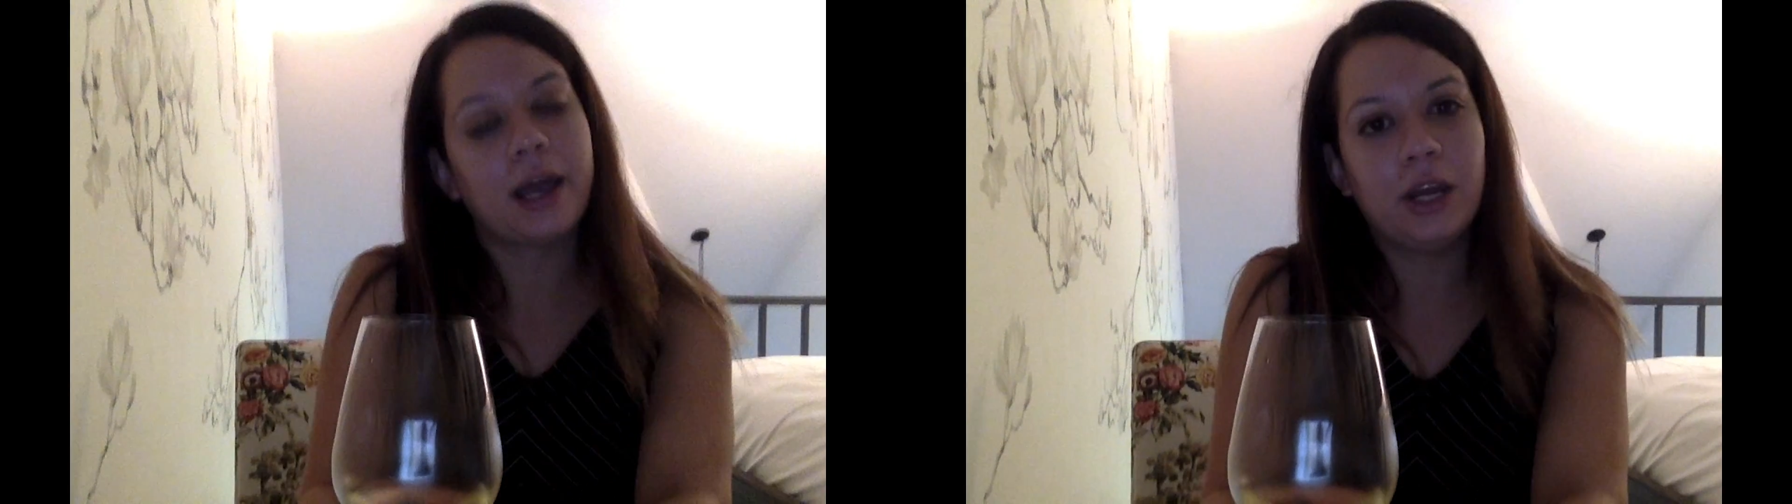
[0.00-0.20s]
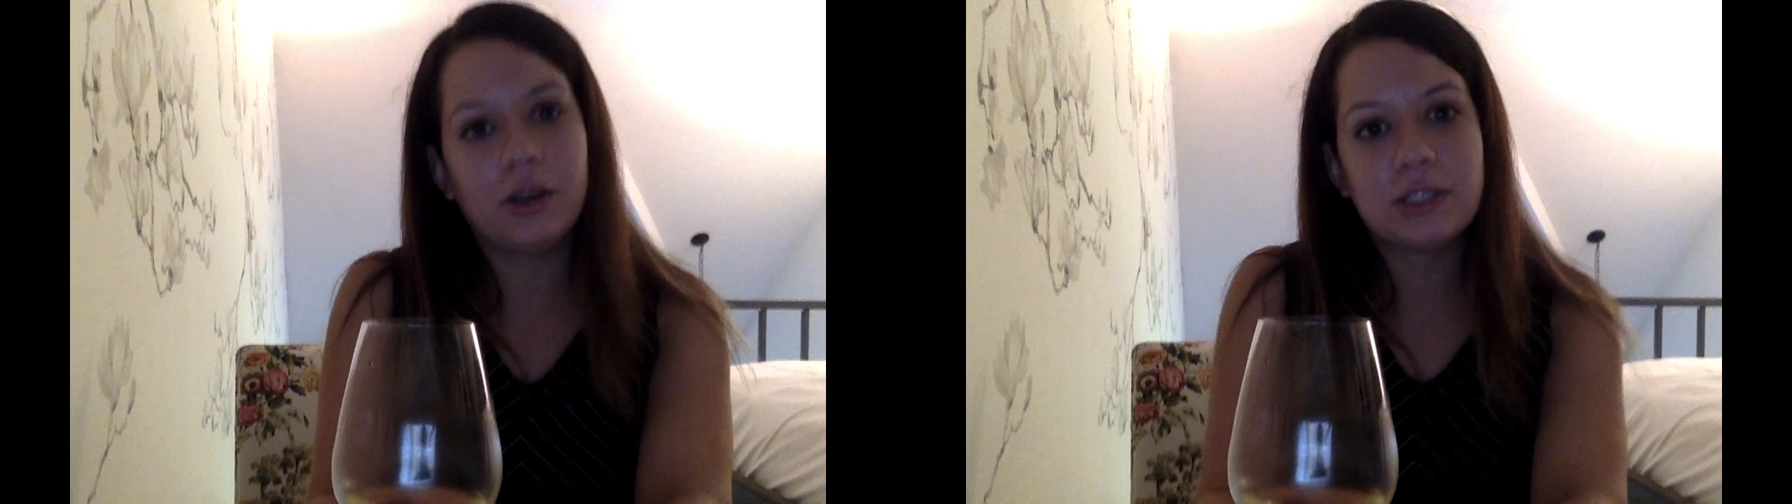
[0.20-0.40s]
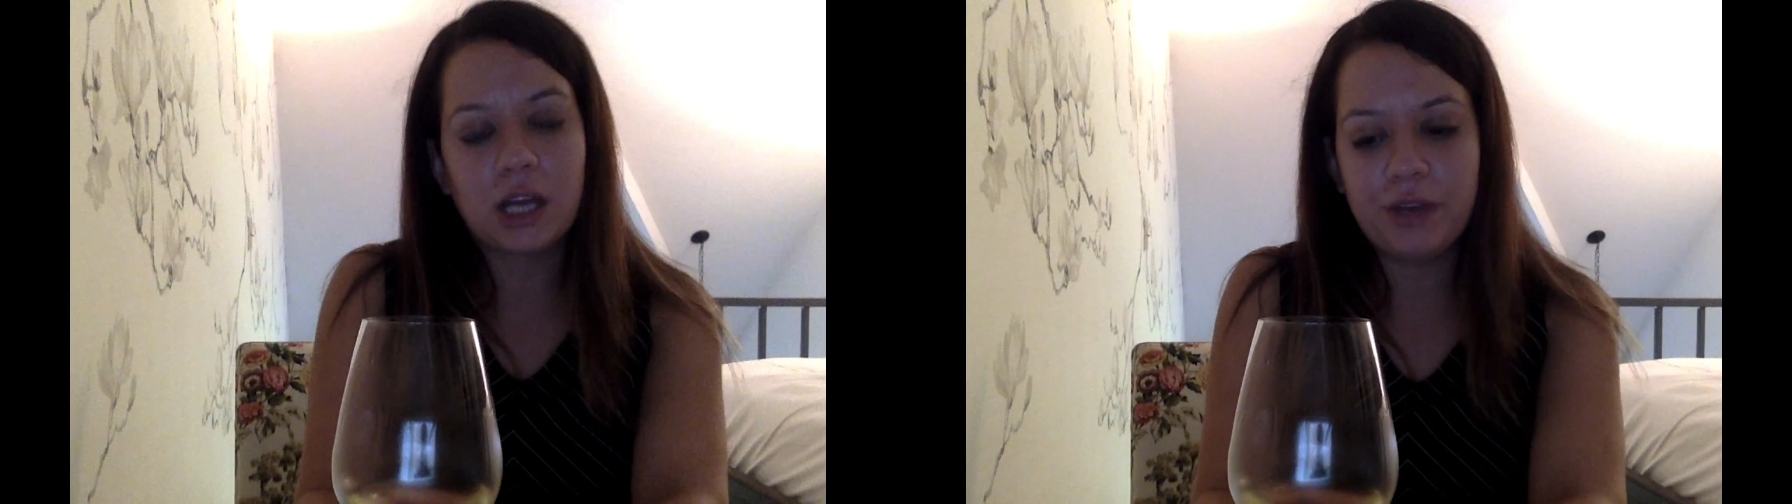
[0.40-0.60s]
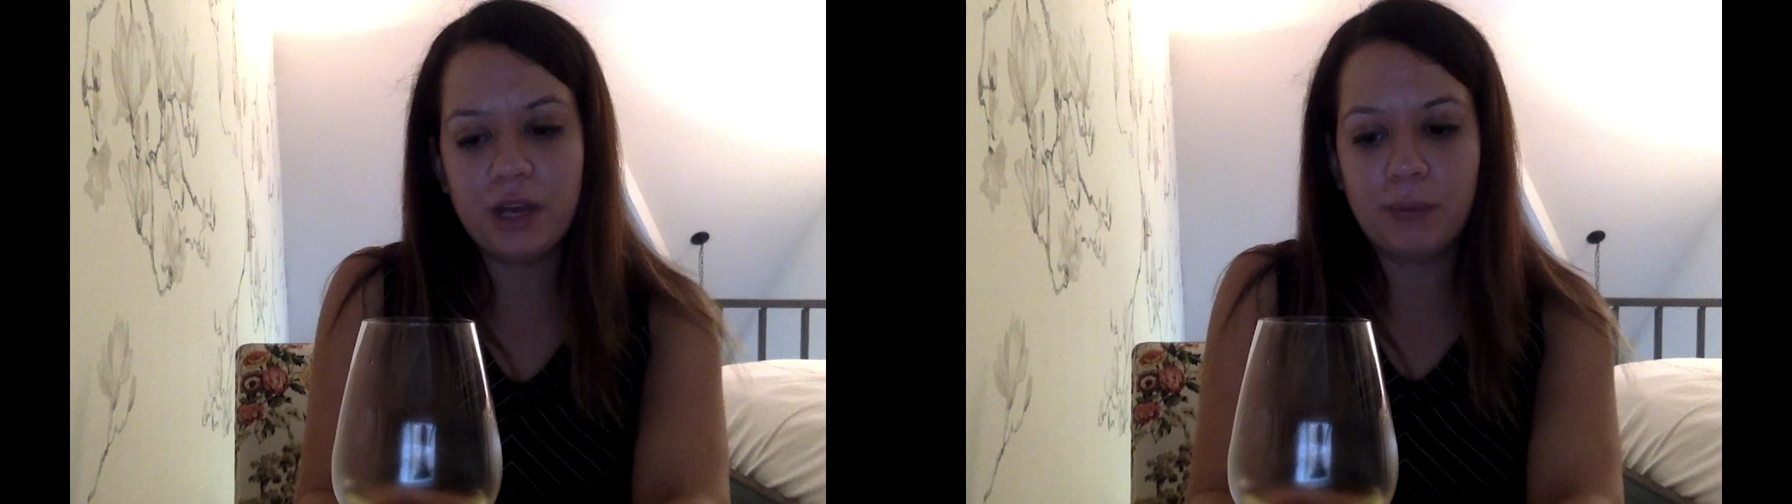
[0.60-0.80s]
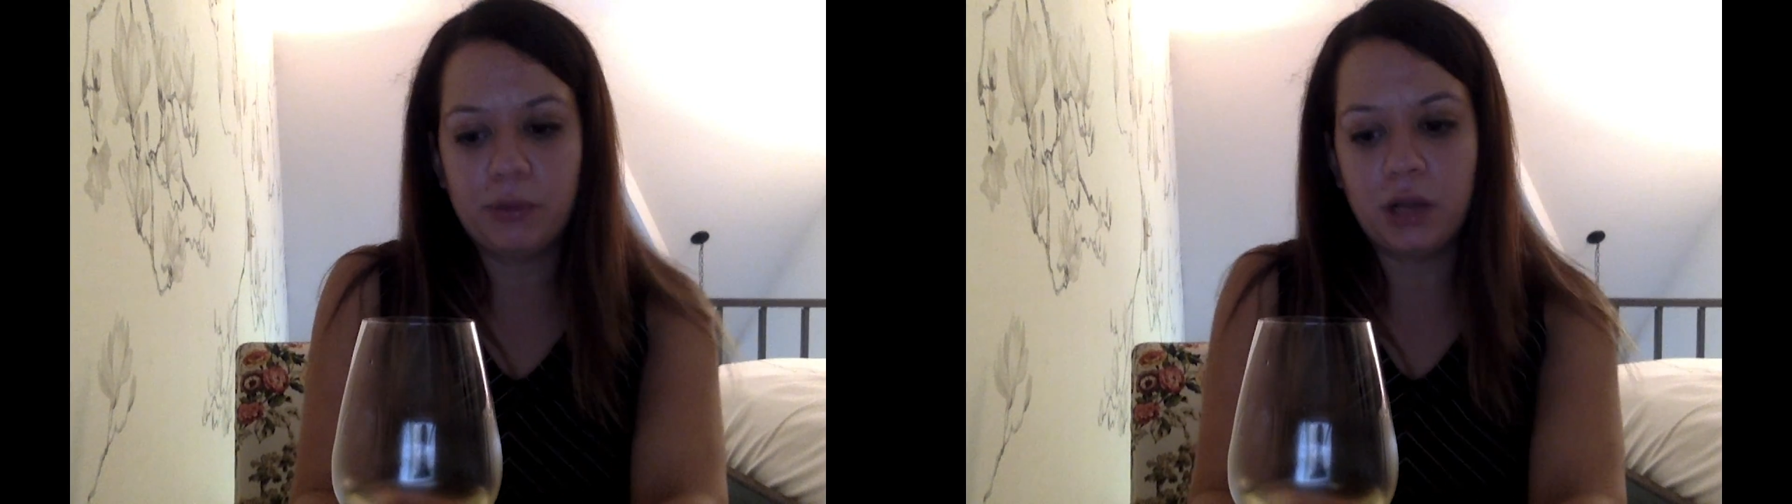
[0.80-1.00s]
I know
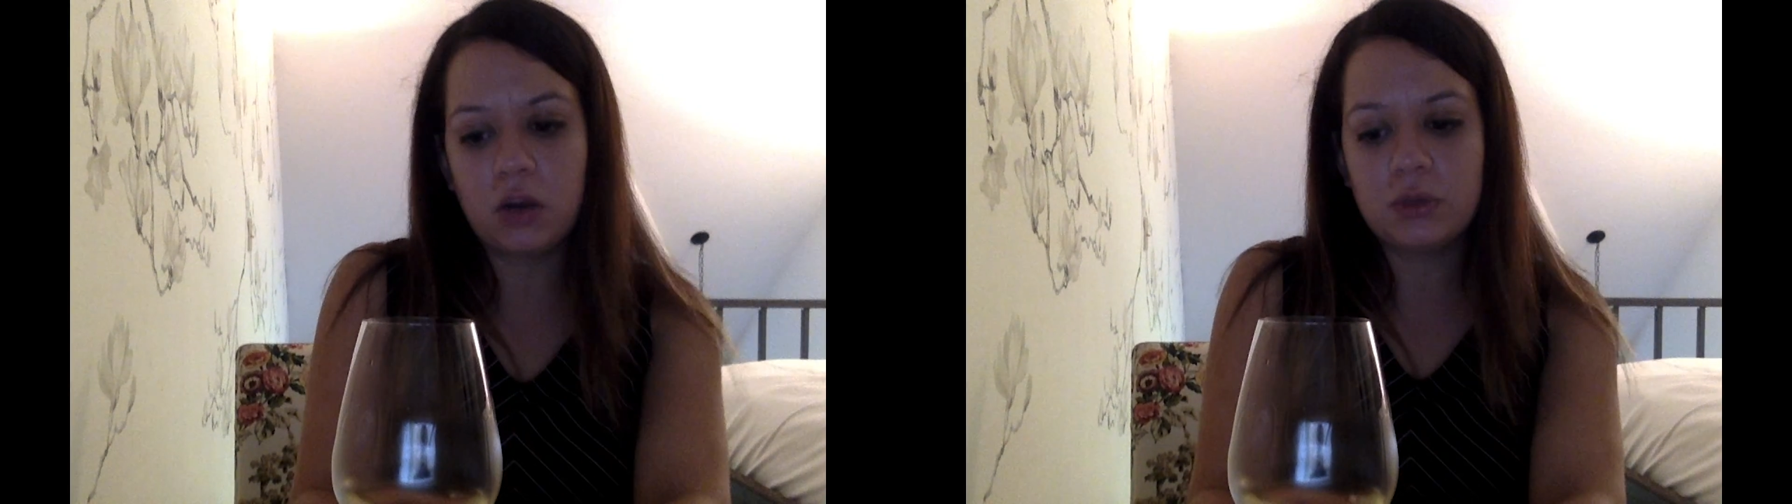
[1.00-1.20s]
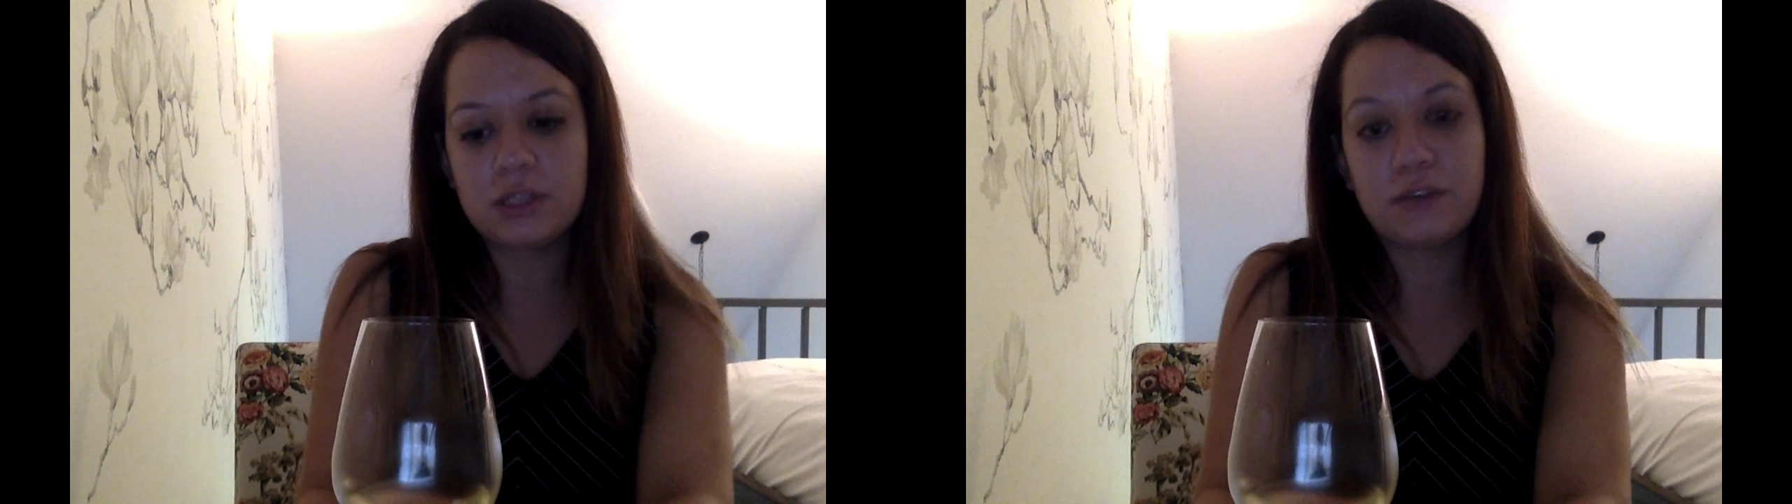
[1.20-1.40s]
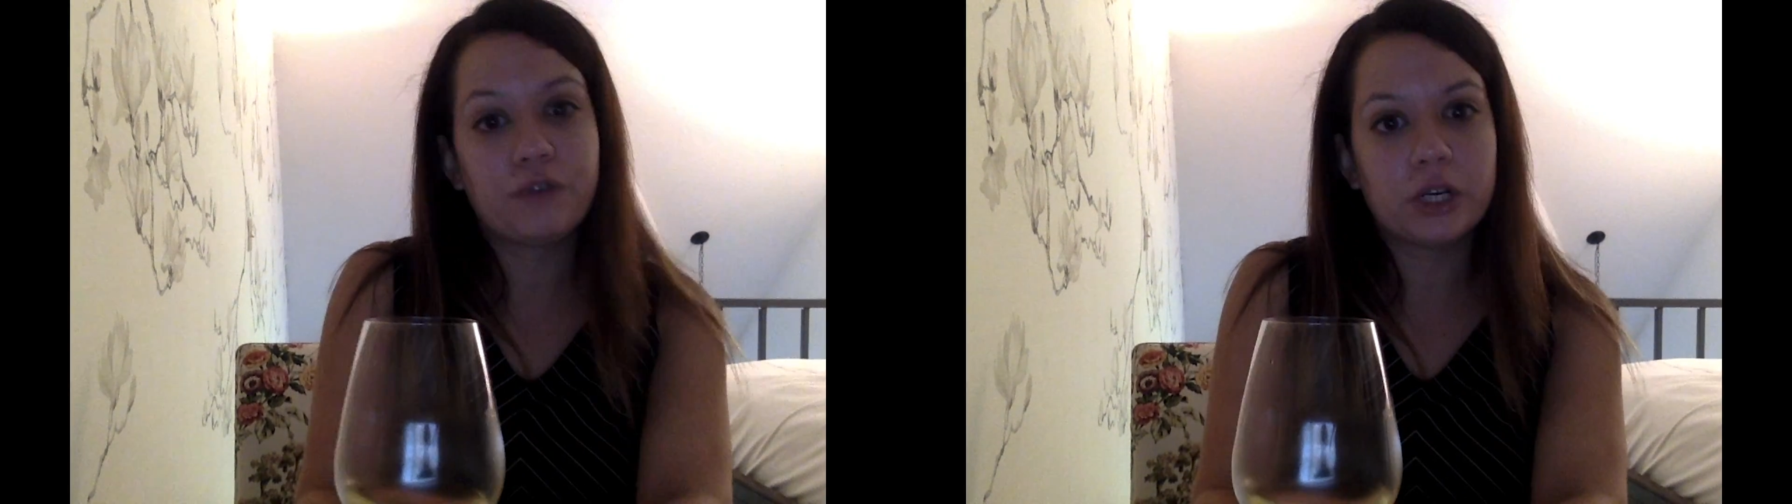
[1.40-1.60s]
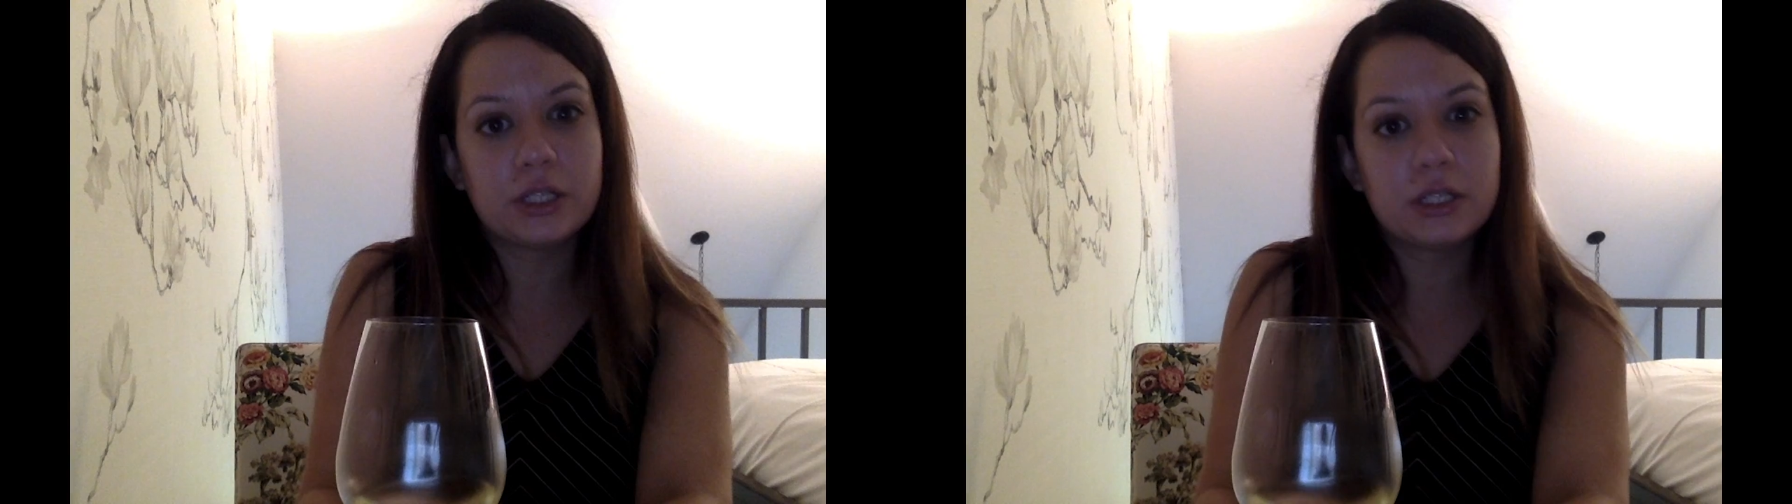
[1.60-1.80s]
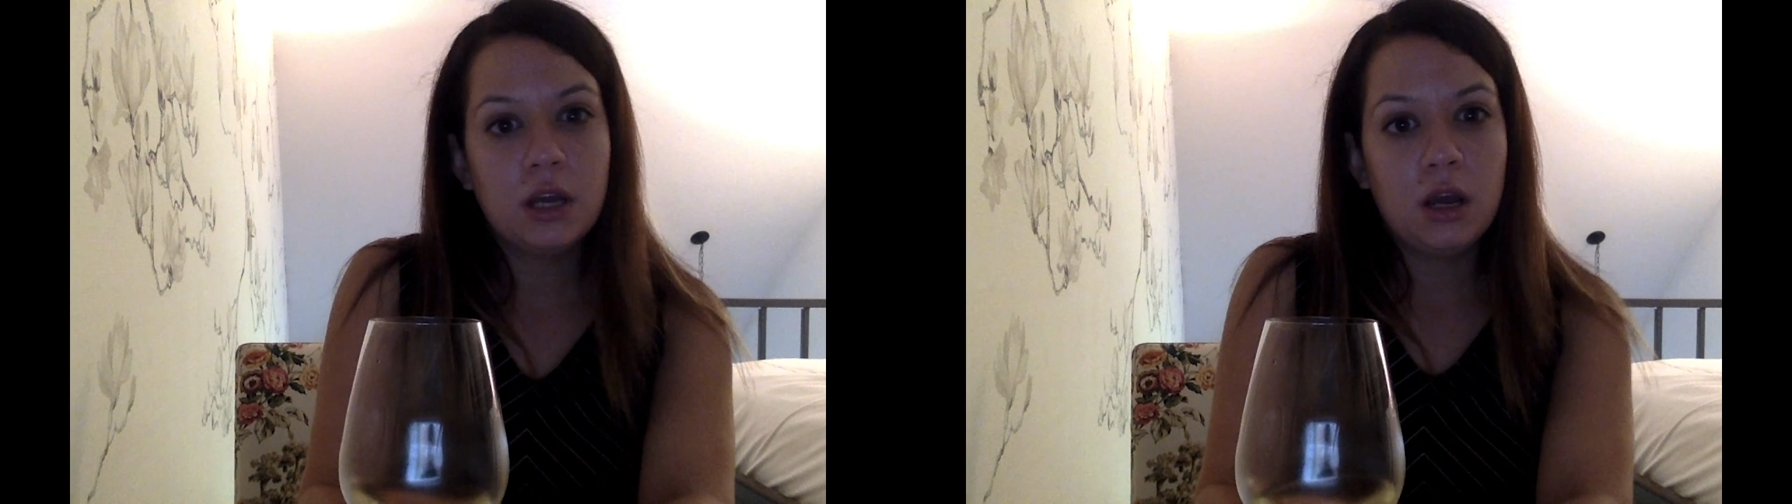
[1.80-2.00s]
Sauvignon Blanc was the first